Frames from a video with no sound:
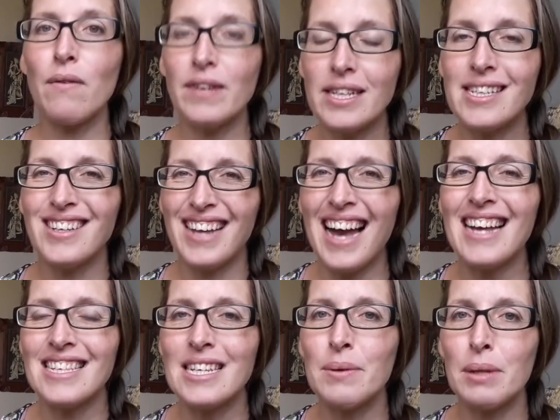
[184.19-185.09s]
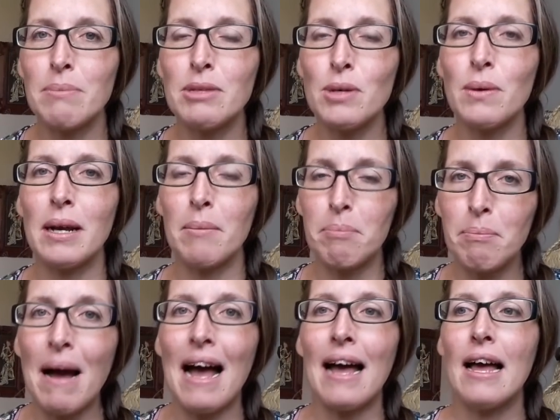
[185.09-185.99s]
obviously you can't see what I'm doing,
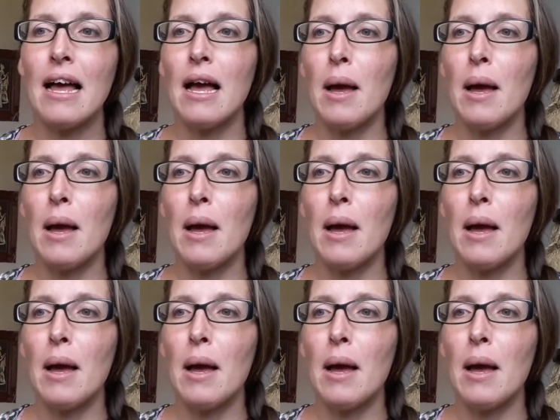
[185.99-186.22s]
but